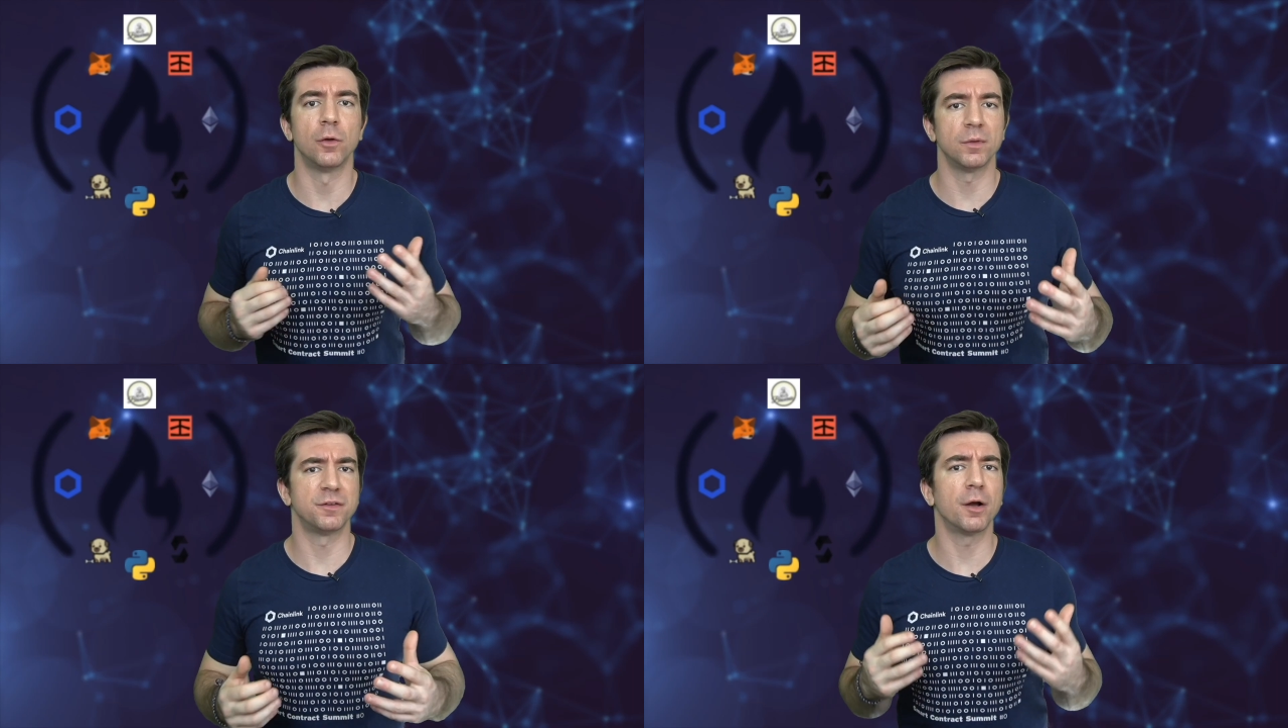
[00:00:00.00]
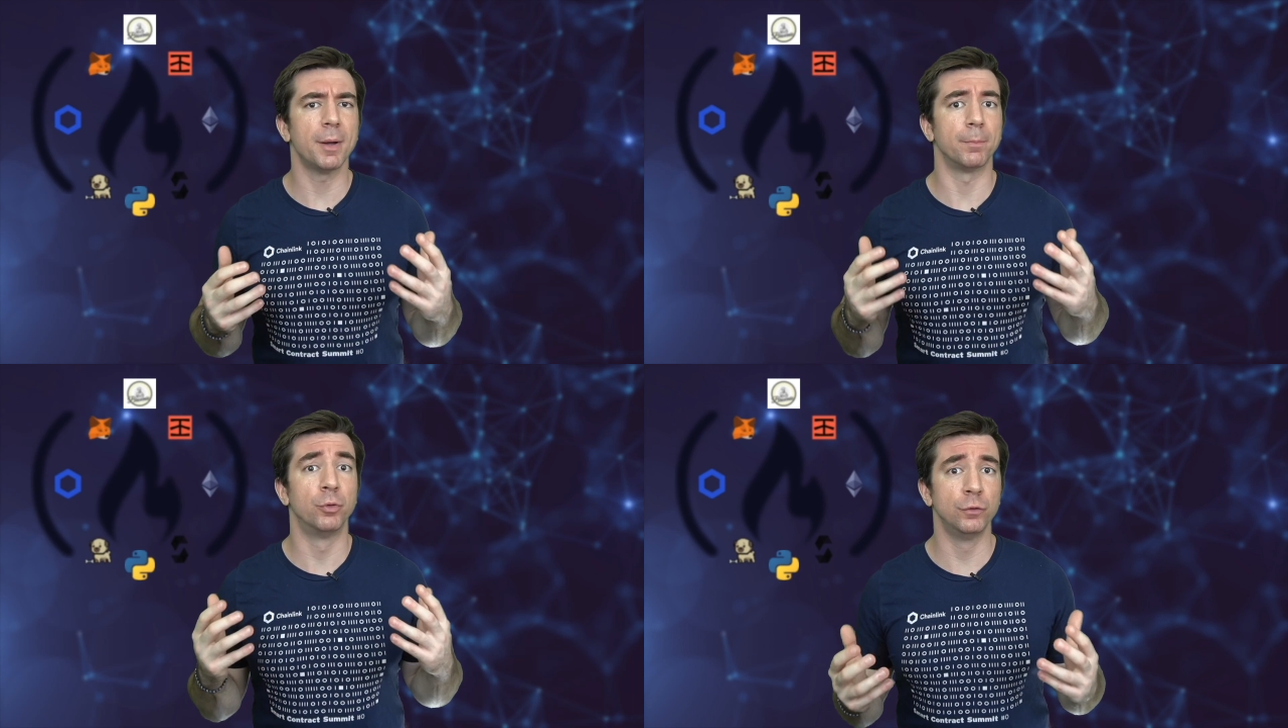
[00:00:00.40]
let's talk
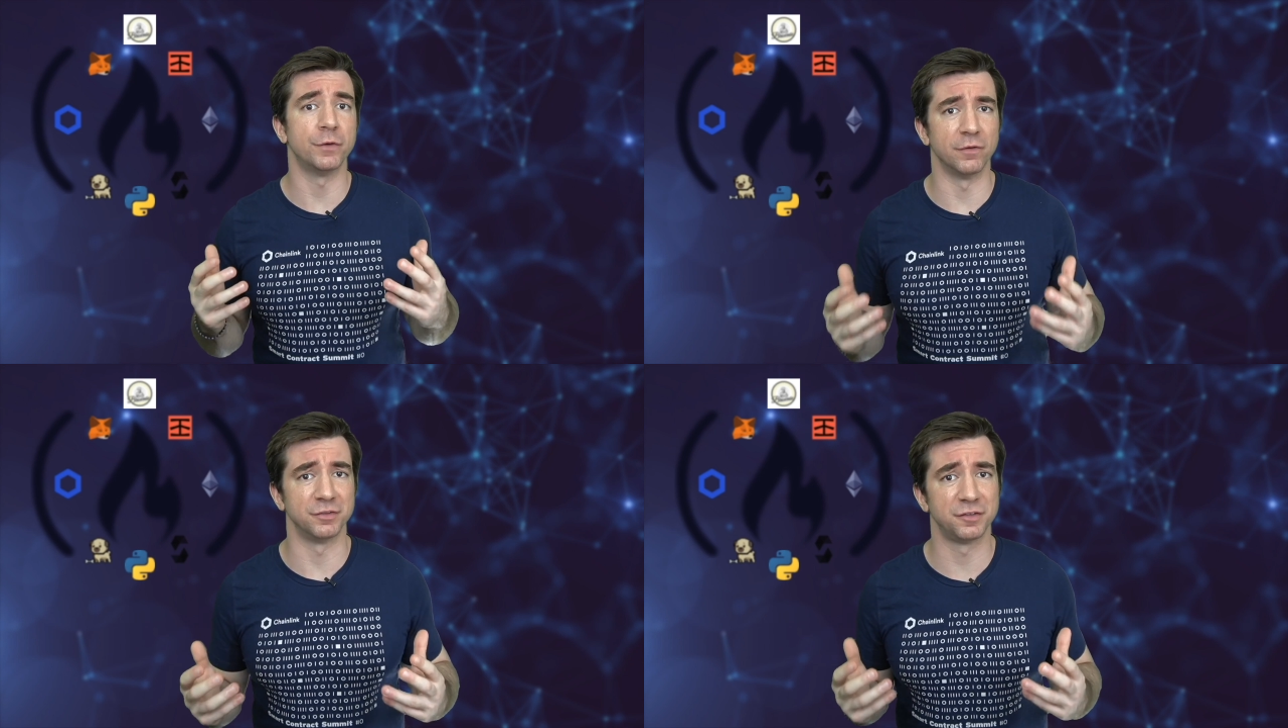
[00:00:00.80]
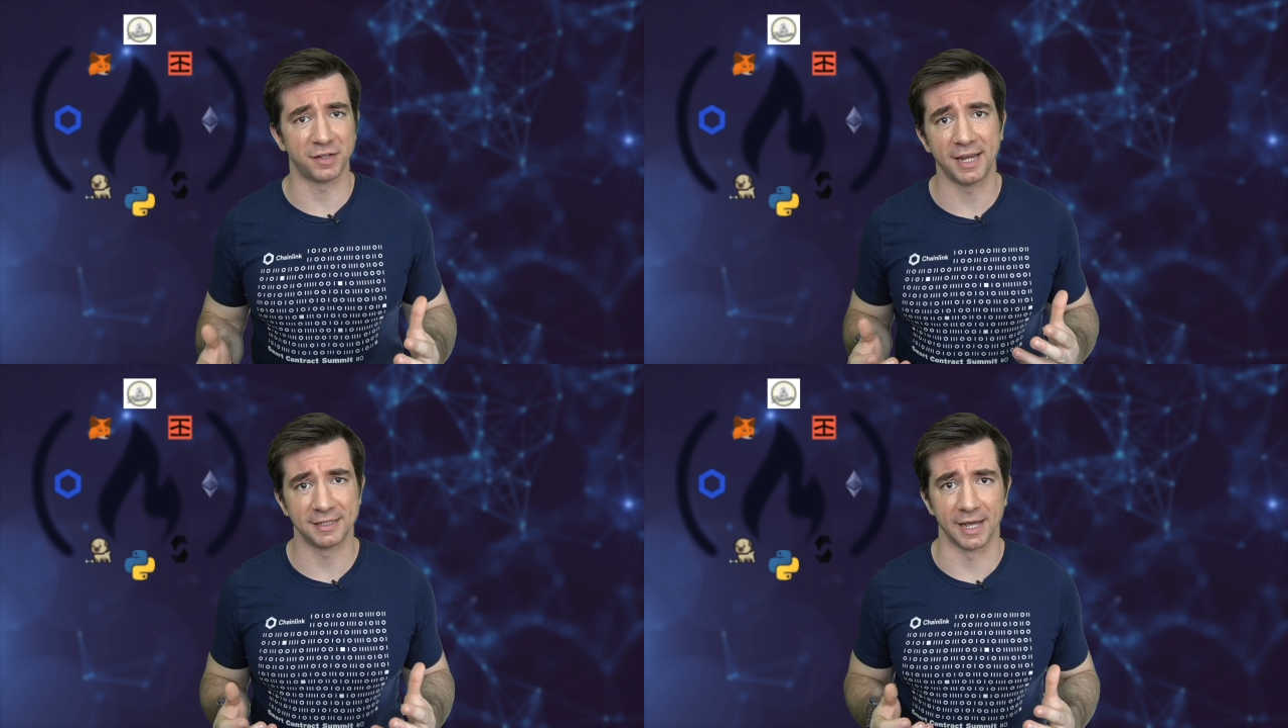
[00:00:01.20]
about proof of
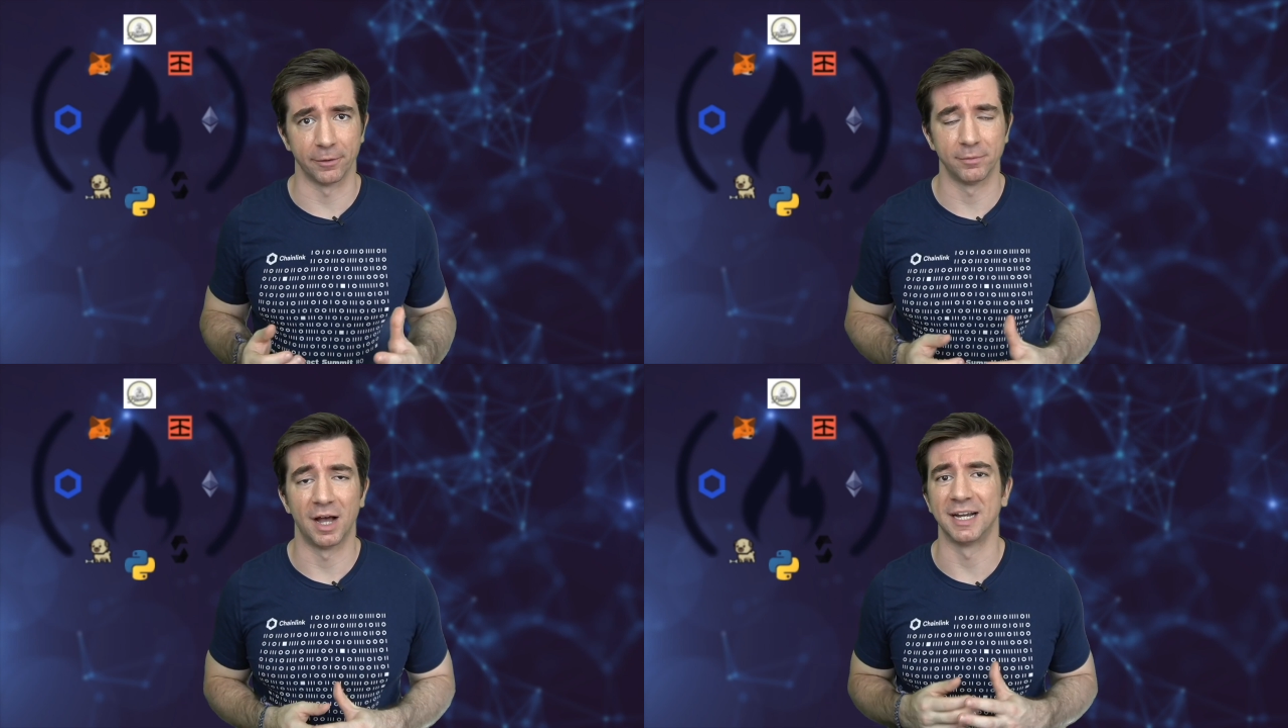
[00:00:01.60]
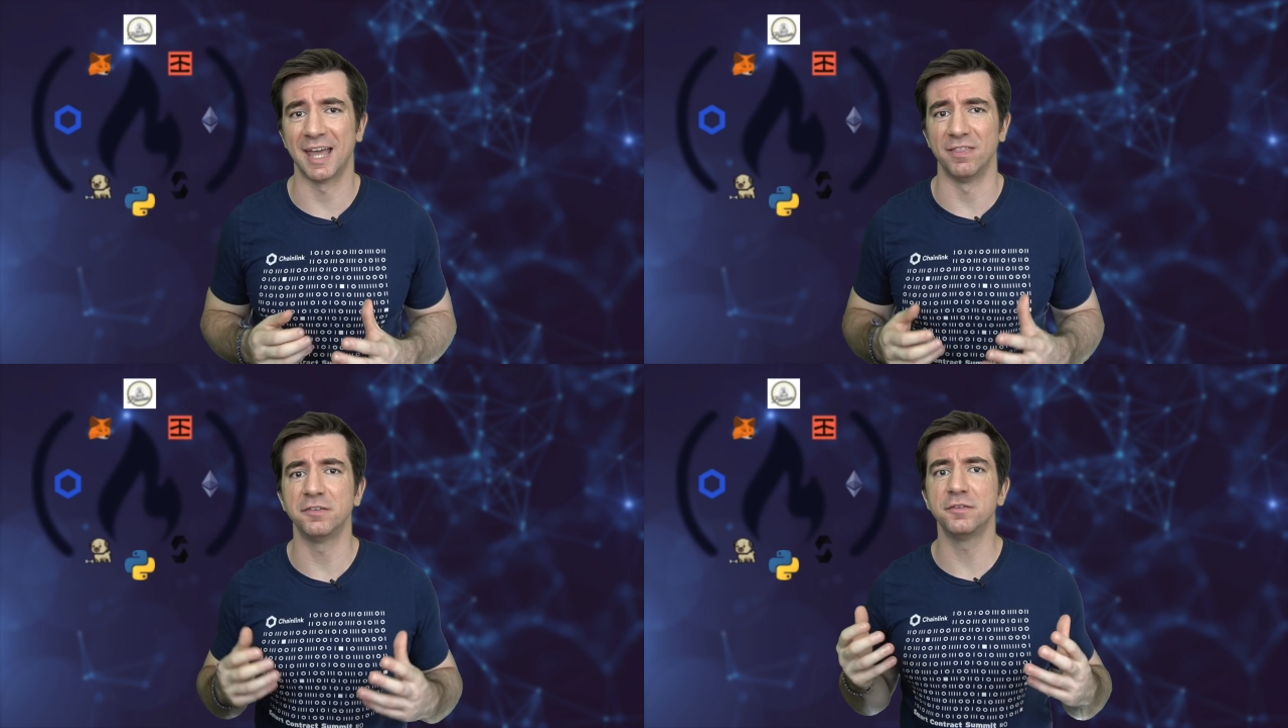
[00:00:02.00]
stake now.
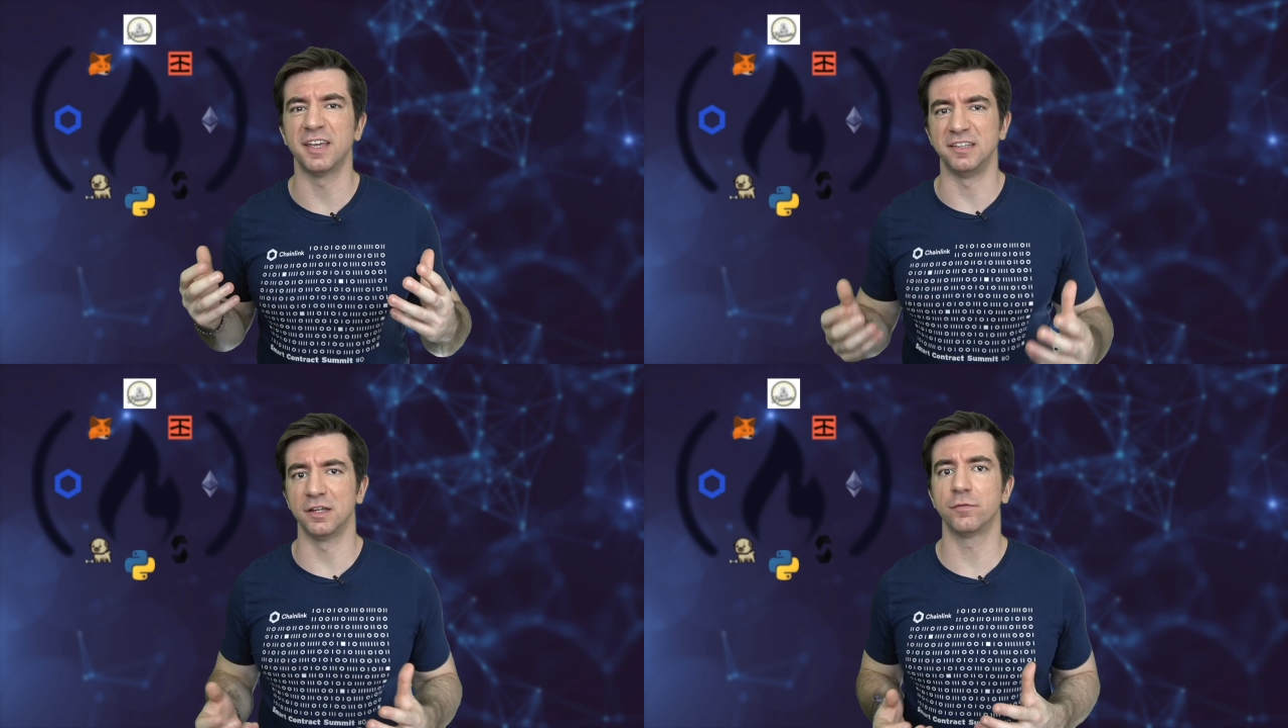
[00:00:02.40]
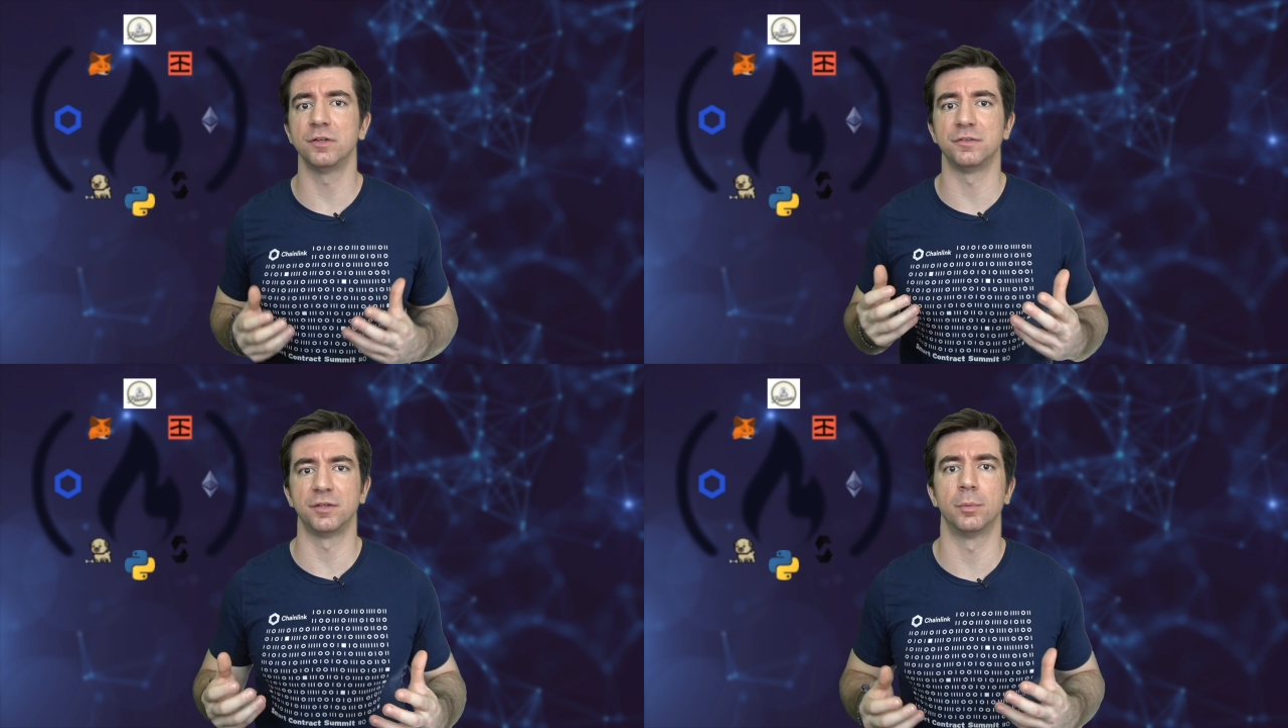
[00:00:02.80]
Again, this is a
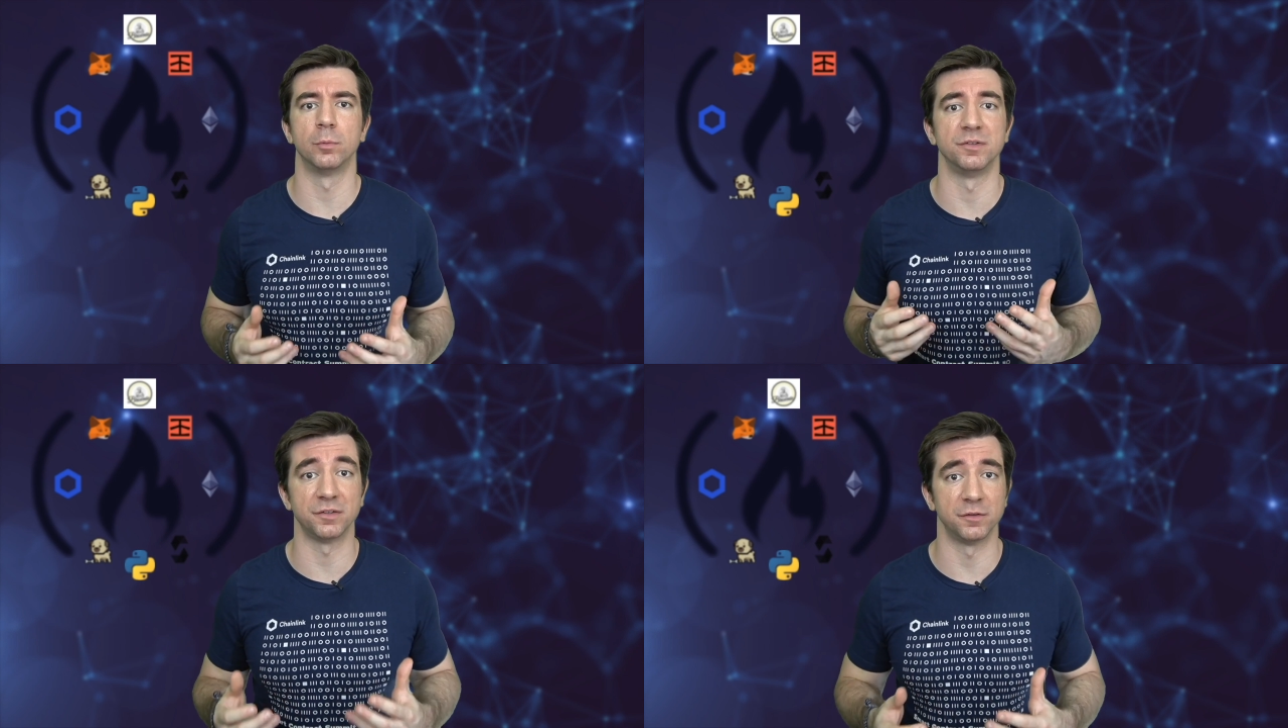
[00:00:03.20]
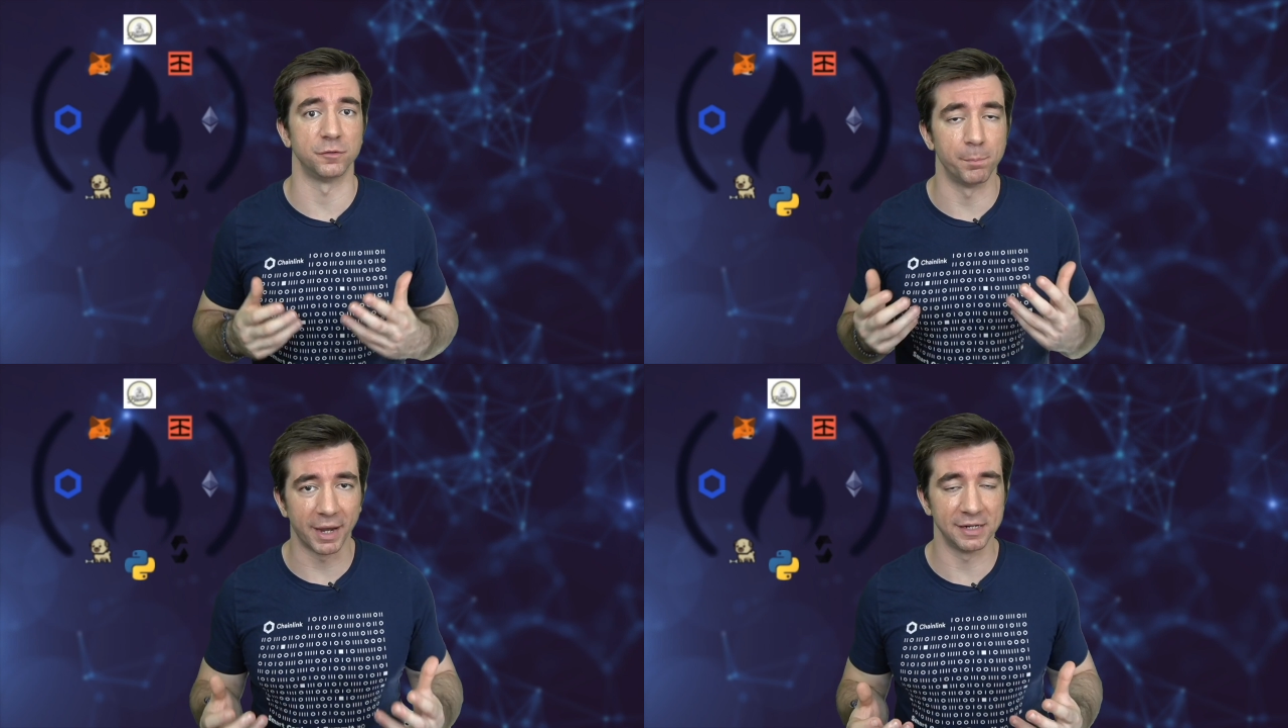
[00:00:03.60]
different Sybil
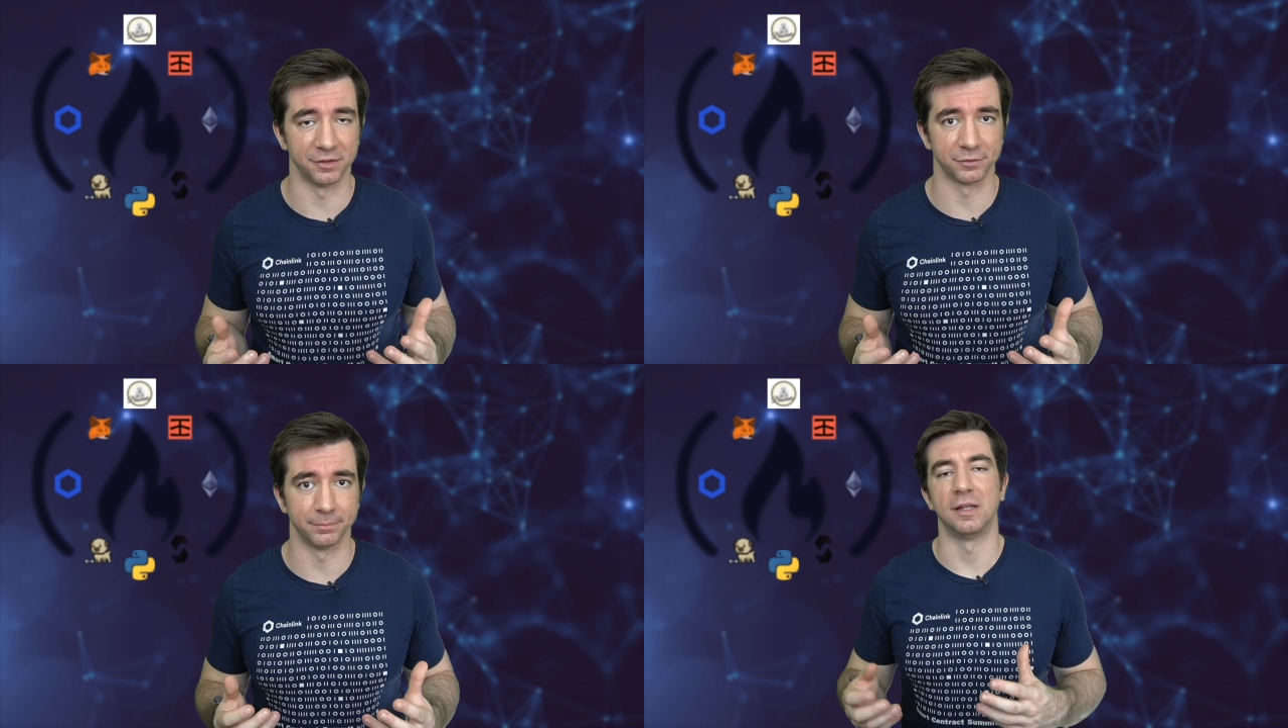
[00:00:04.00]
resistance mechanism.